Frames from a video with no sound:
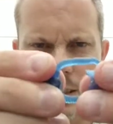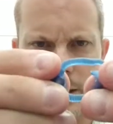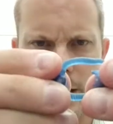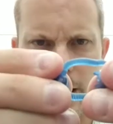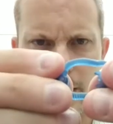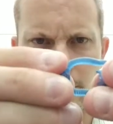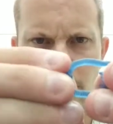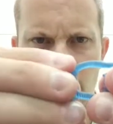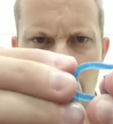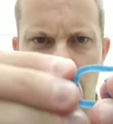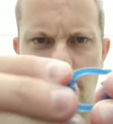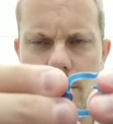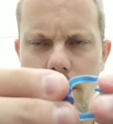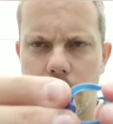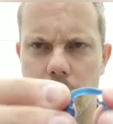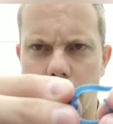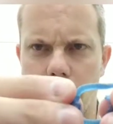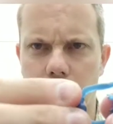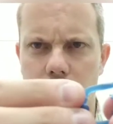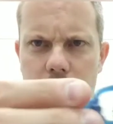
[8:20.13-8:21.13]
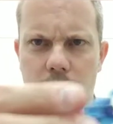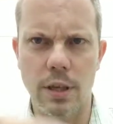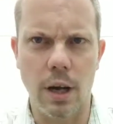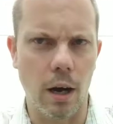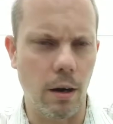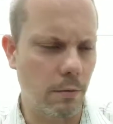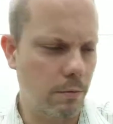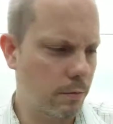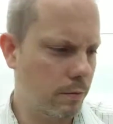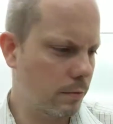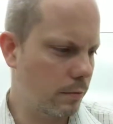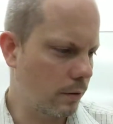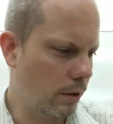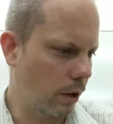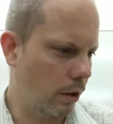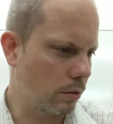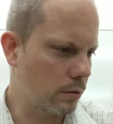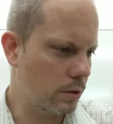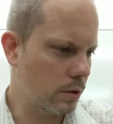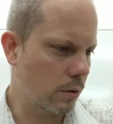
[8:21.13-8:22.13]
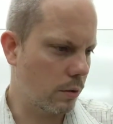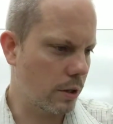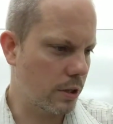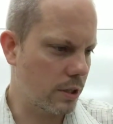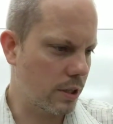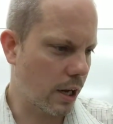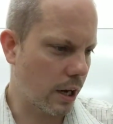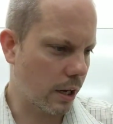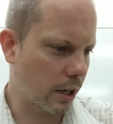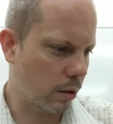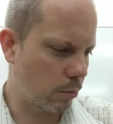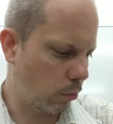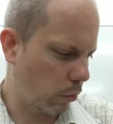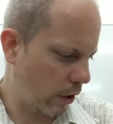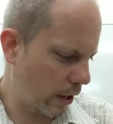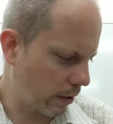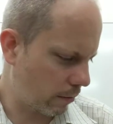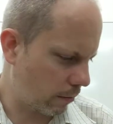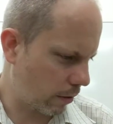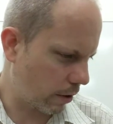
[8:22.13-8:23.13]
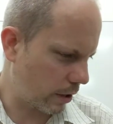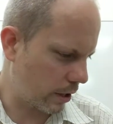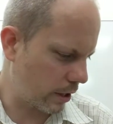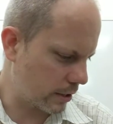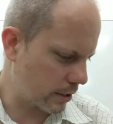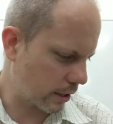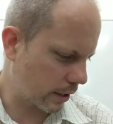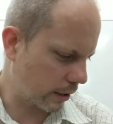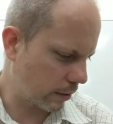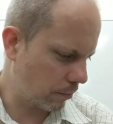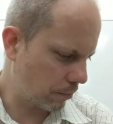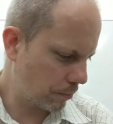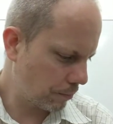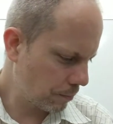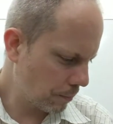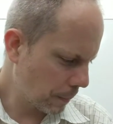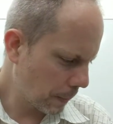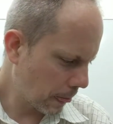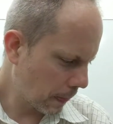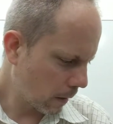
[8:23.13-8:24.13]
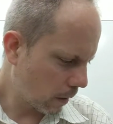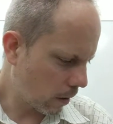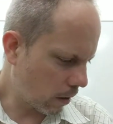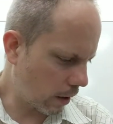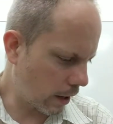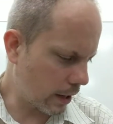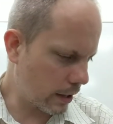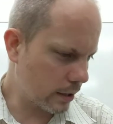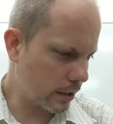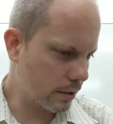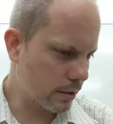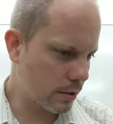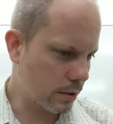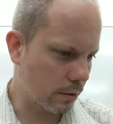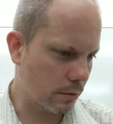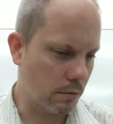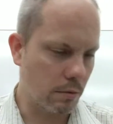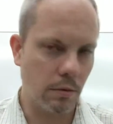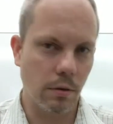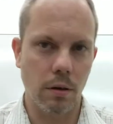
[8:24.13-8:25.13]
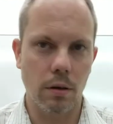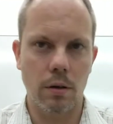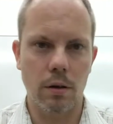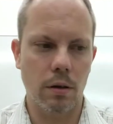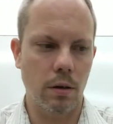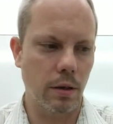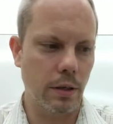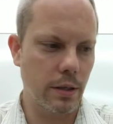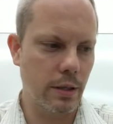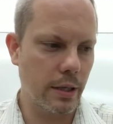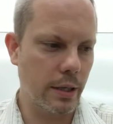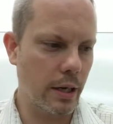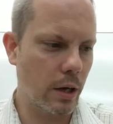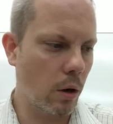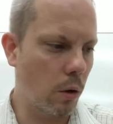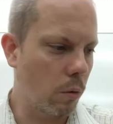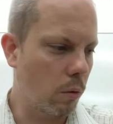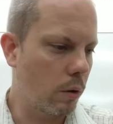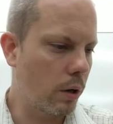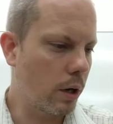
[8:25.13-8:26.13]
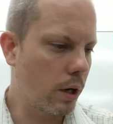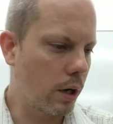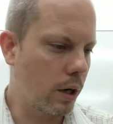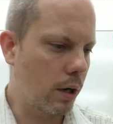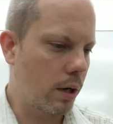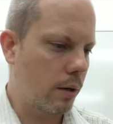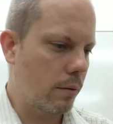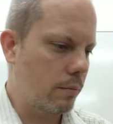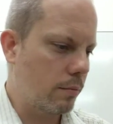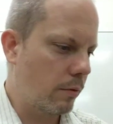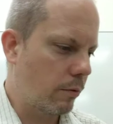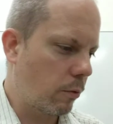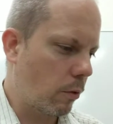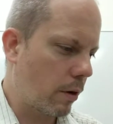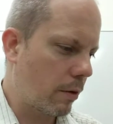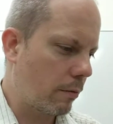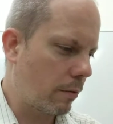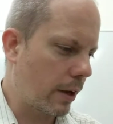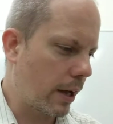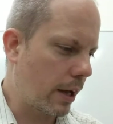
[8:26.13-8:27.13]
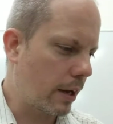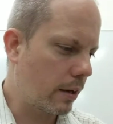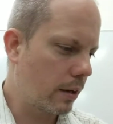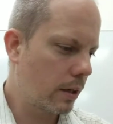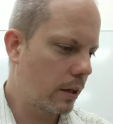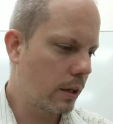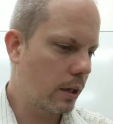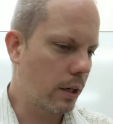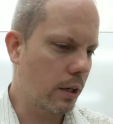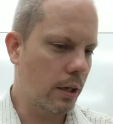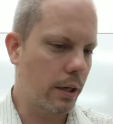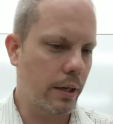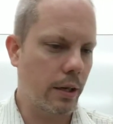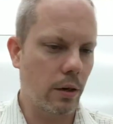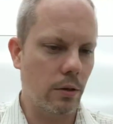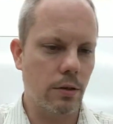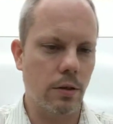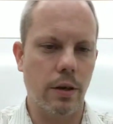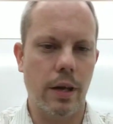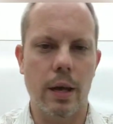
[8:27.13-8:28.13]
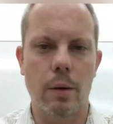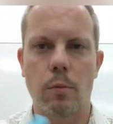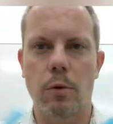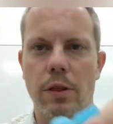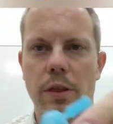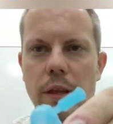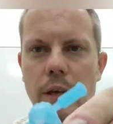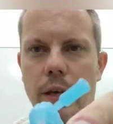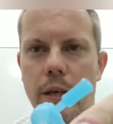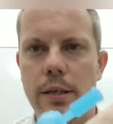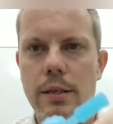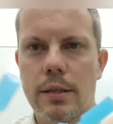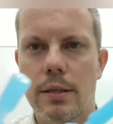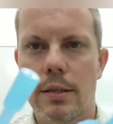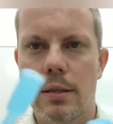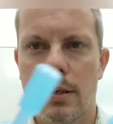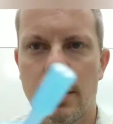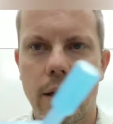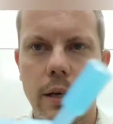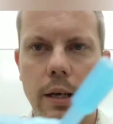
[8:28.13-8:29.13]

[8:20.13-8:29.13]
heavy, stern stuff, you know. So it's not going to break very easily. All right. So on to the next. Before I forget, he also came with these.